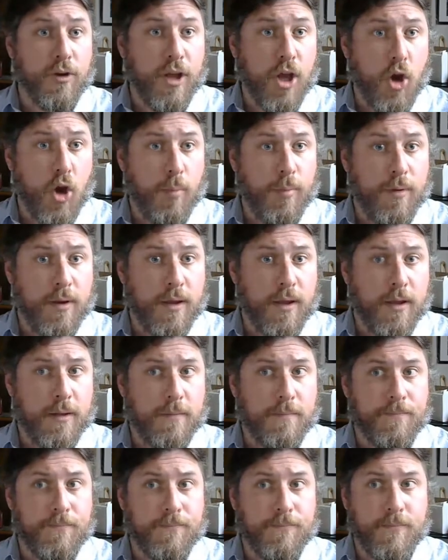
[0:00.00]
it,
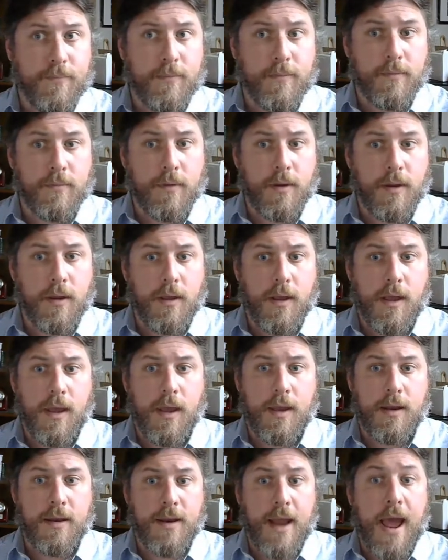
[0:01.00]
and now
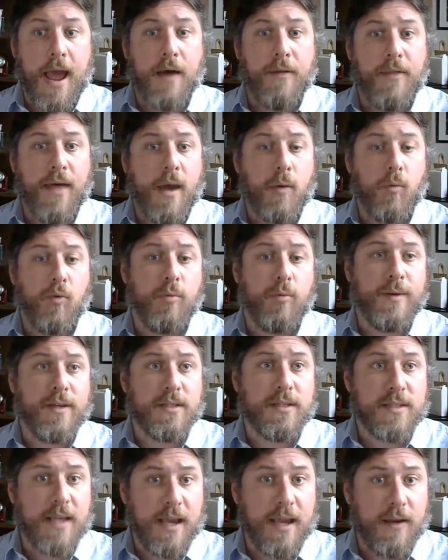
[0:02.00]
that will be saved
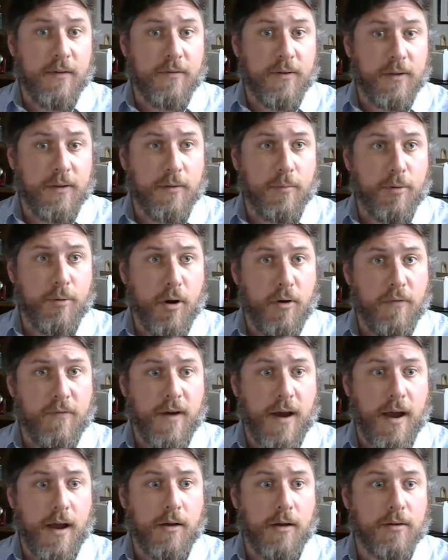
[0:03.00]
in the profile. And
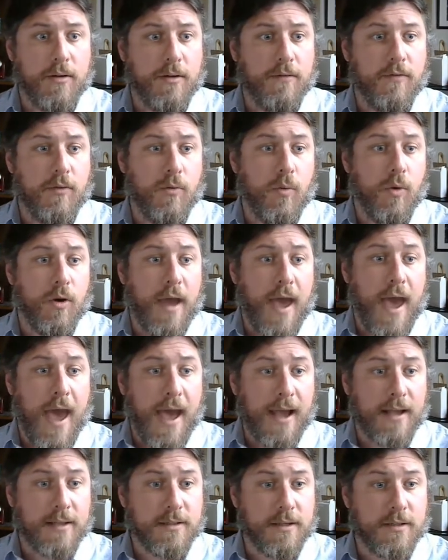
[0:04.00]
if you want to access
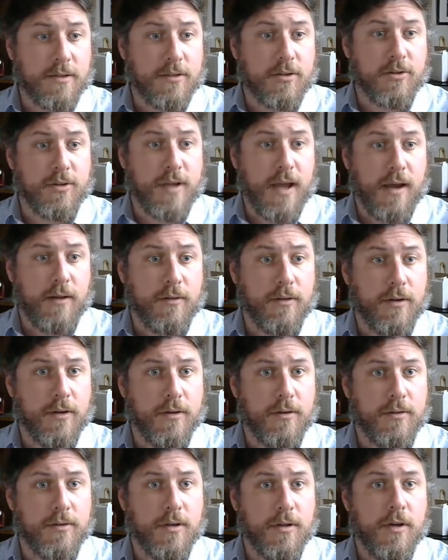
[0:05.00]
your downloads,
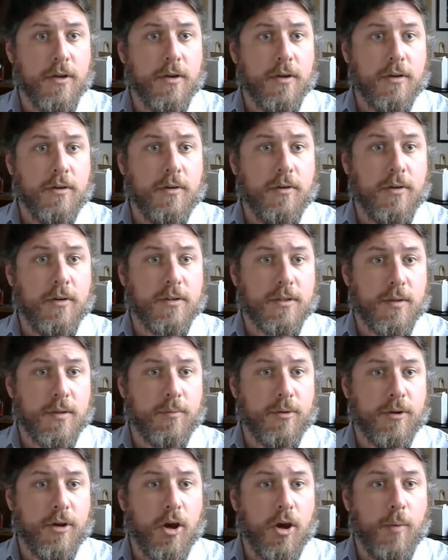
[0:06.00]
you can simply
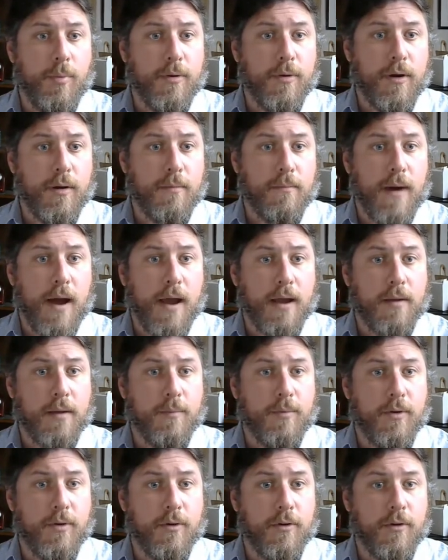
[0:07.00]
open up My
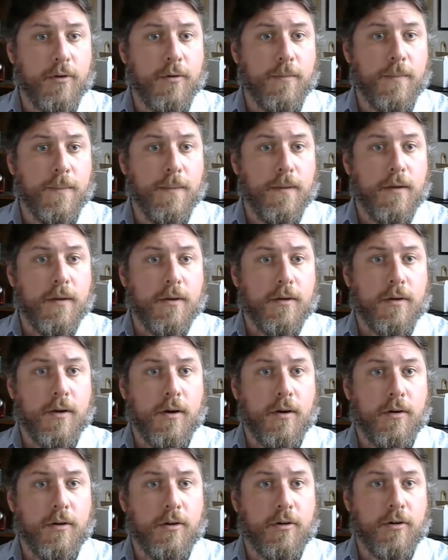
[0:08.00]
Computer, go to your
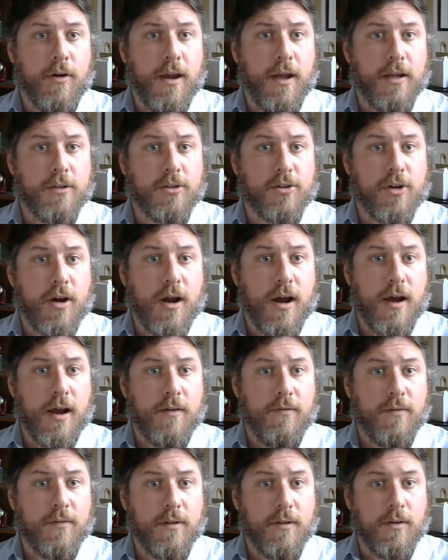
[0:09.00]
H drive, and then you
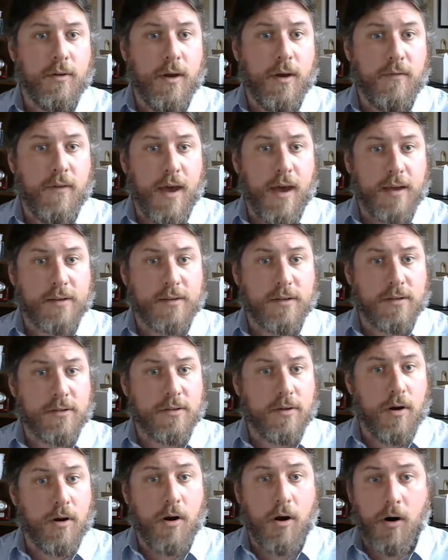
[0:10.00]
have access to
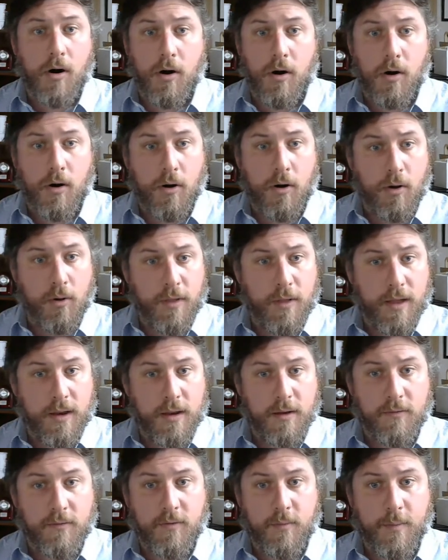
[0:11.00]
all that
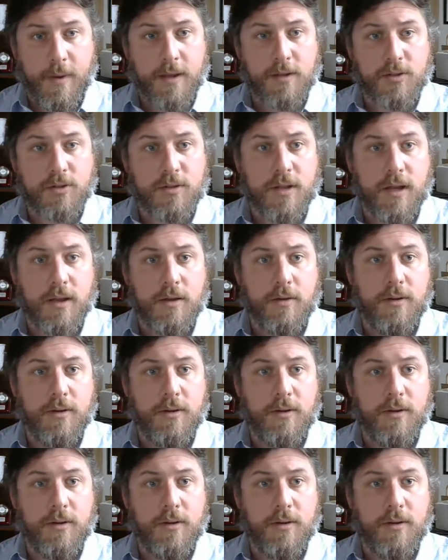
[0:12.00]
information that you need.